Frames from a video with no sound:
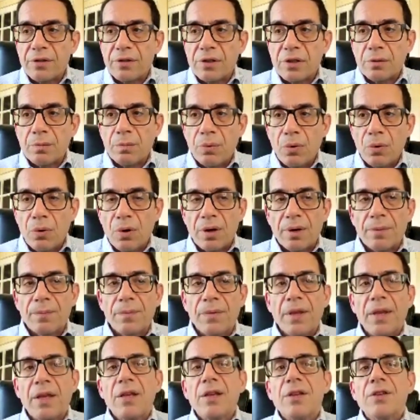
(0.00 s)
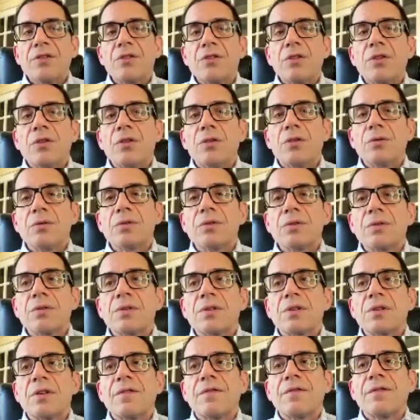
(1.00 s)
support so
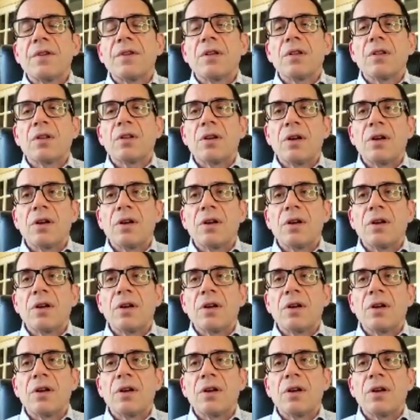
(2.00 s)
users can feel